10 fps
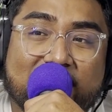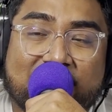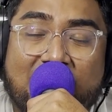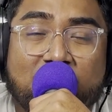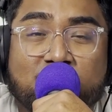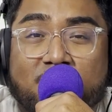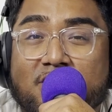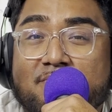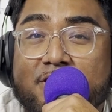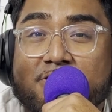that was one
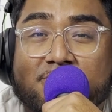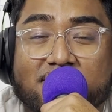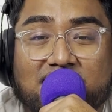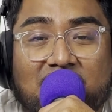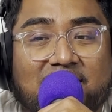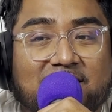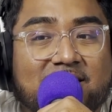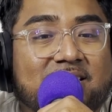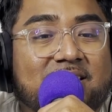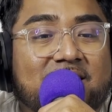of the miracles in
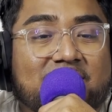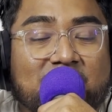tennis.